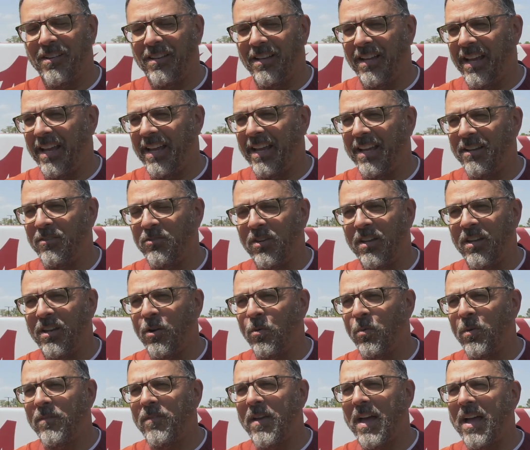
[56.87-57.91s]
And you know,
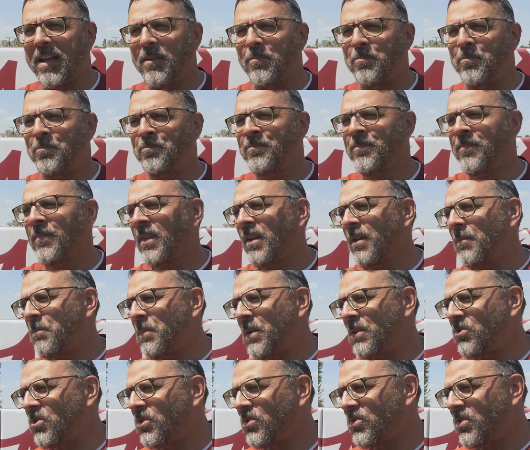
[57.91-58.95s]
we've had
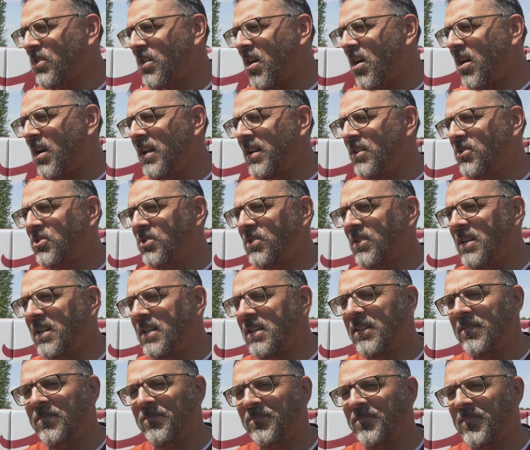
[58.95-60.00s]
pitchers in our history
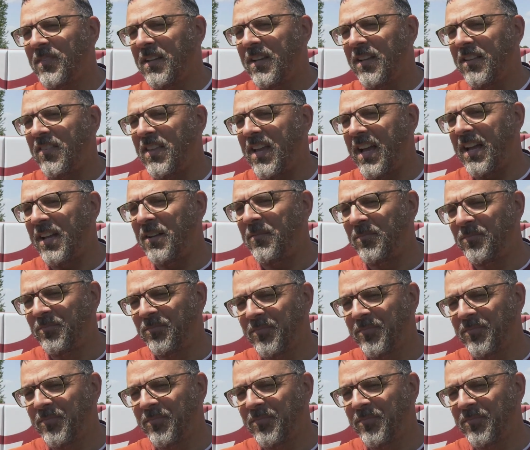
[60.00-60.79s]
that